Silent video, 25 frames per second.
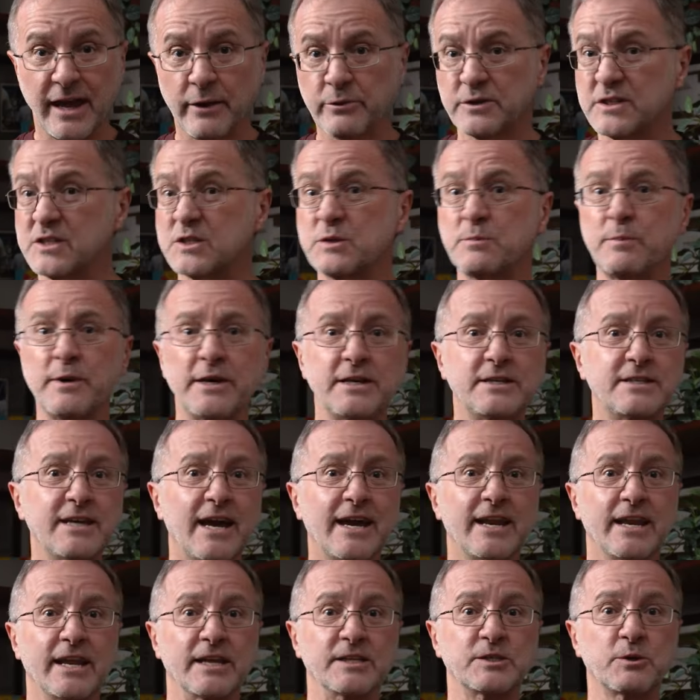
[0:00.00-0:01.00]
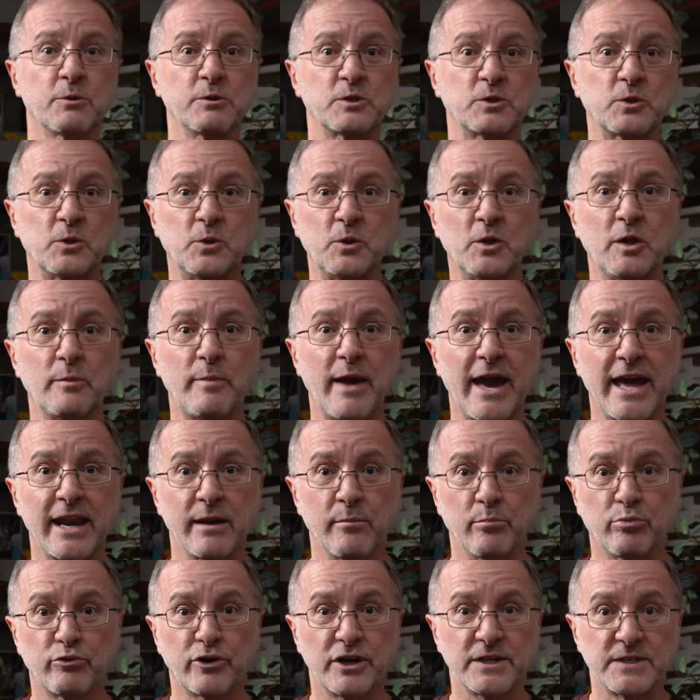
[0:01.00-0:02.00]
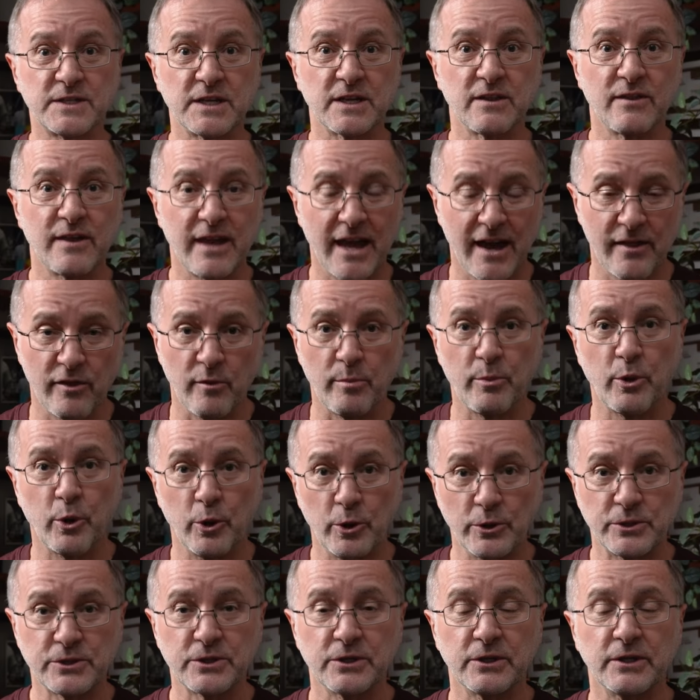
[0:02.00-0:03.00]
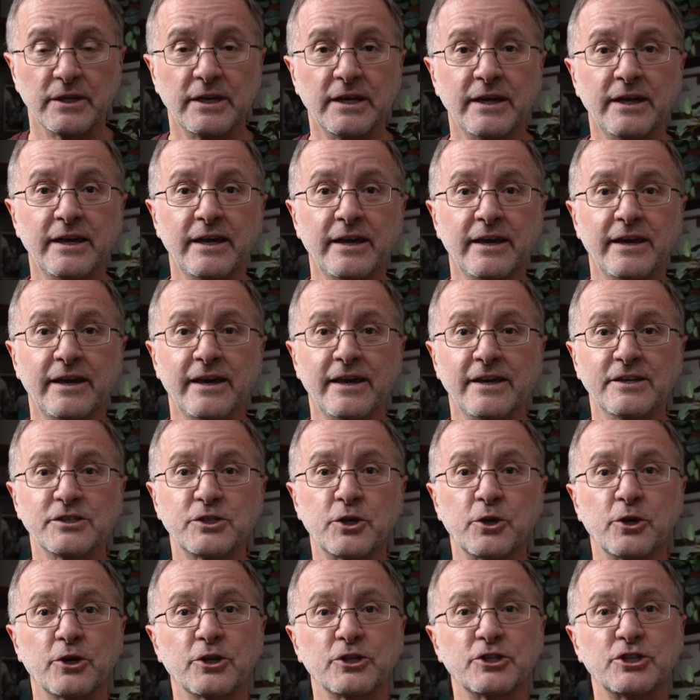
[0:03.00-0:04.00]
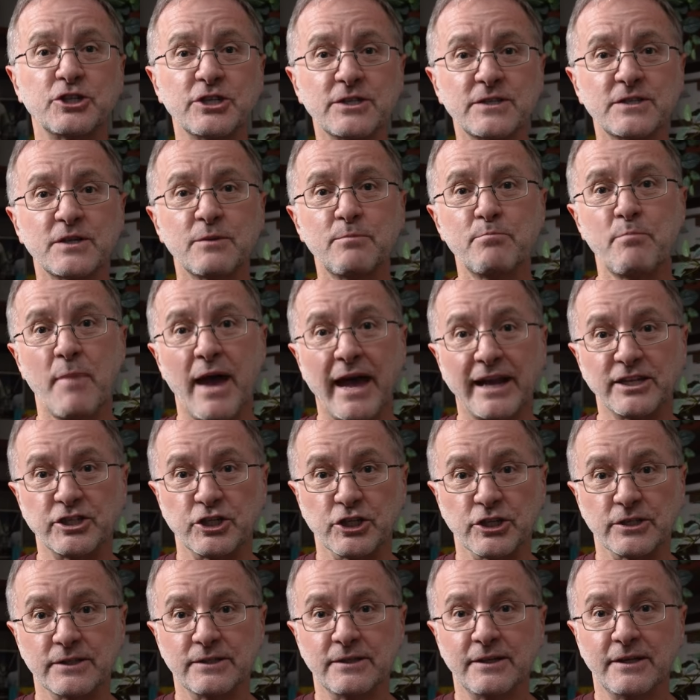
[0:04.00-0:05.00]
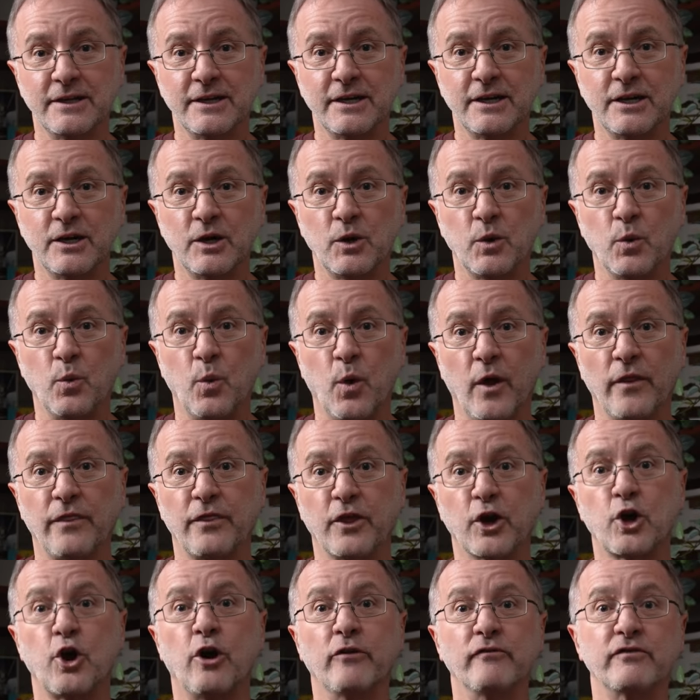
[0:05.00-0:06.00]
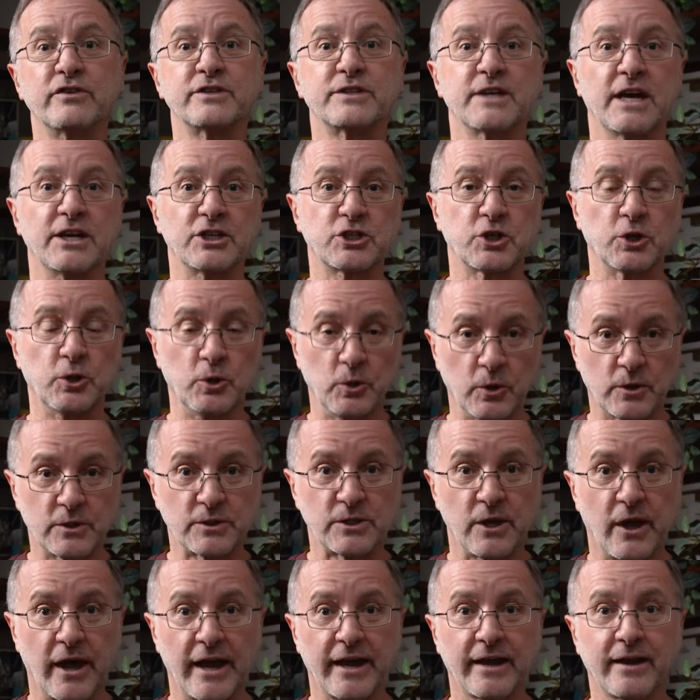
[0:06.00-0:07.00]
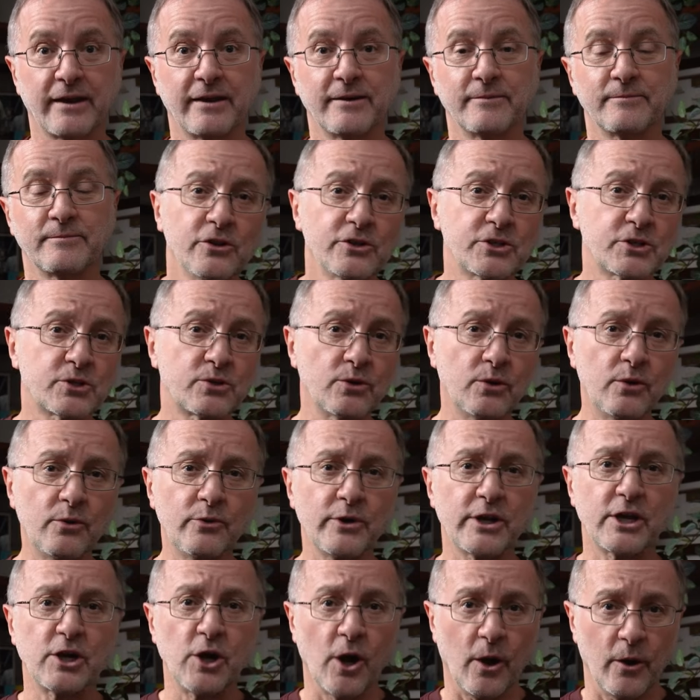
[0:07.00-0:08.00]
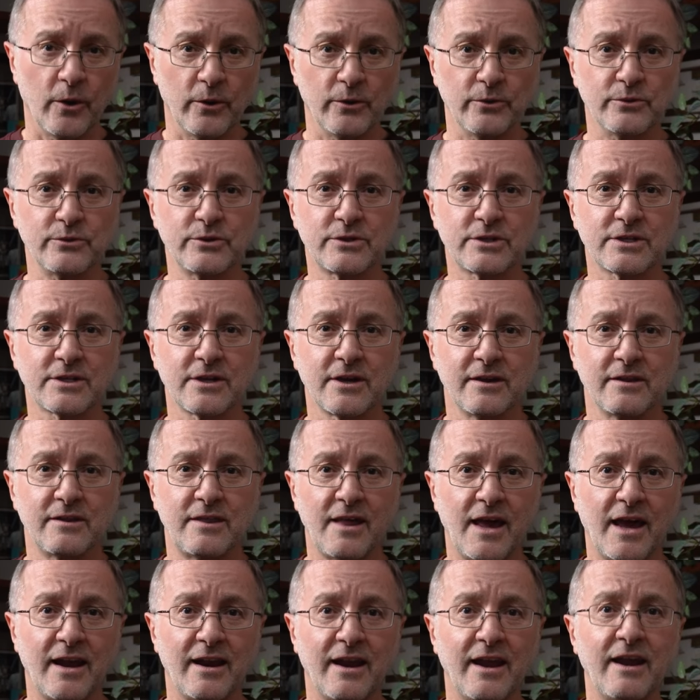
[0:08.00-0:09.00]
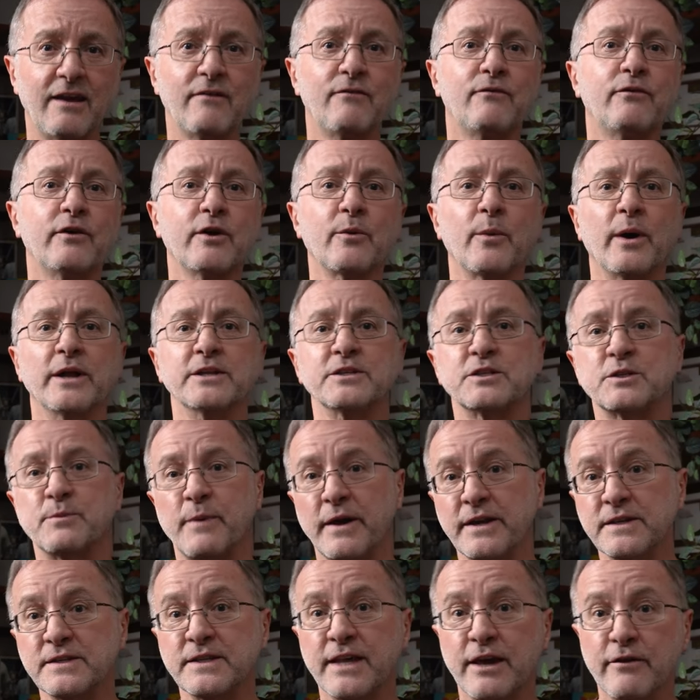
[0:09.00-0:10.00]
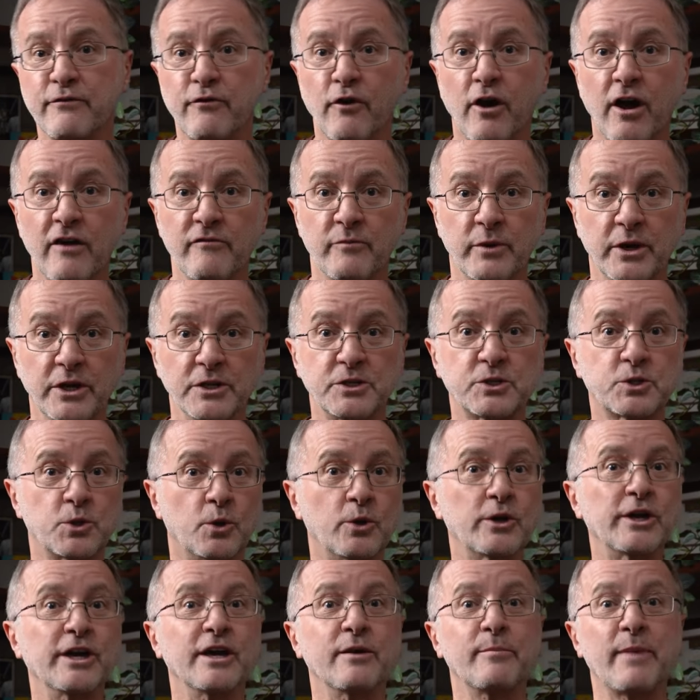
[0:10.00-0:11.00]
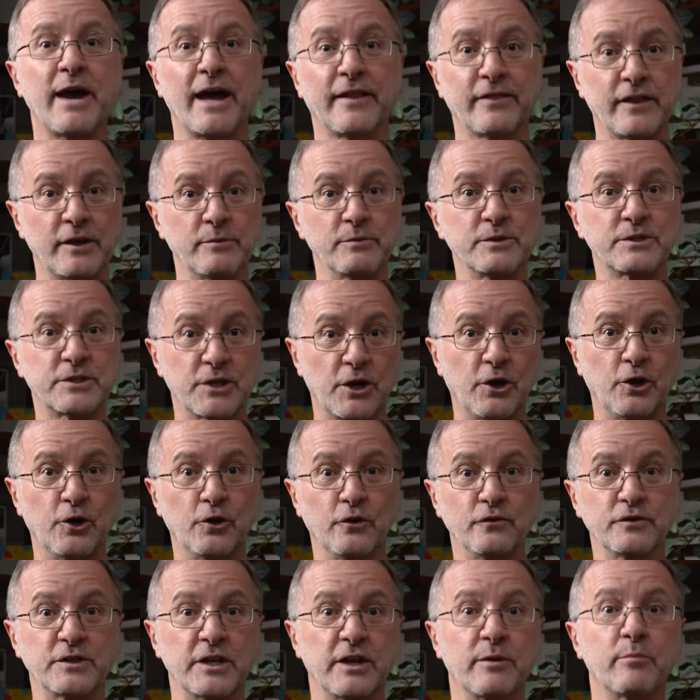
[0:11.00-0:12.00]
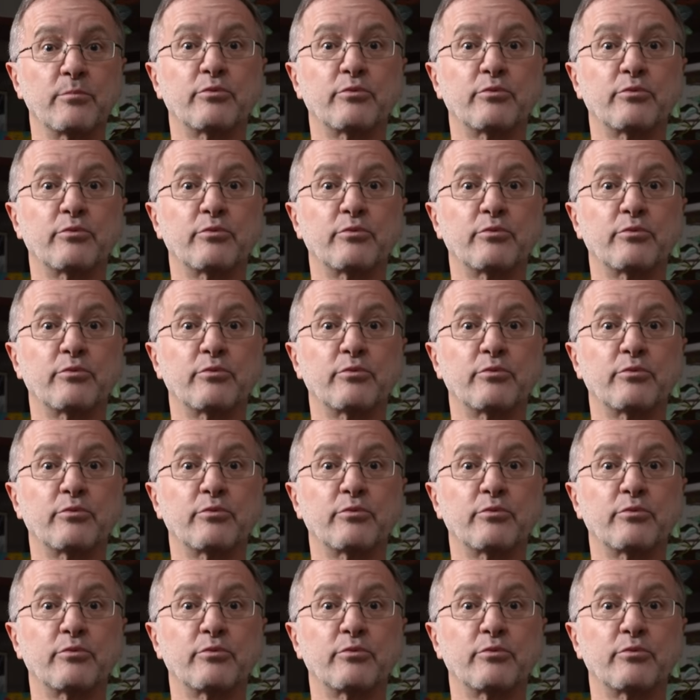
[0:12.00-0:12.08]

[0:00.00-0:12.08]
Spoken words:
Now it's speed dating, so it's all about impressing the other person. So you can just imagine what the conversation looks like. The story goes that everyone spends their 5 minutes talking about themselves and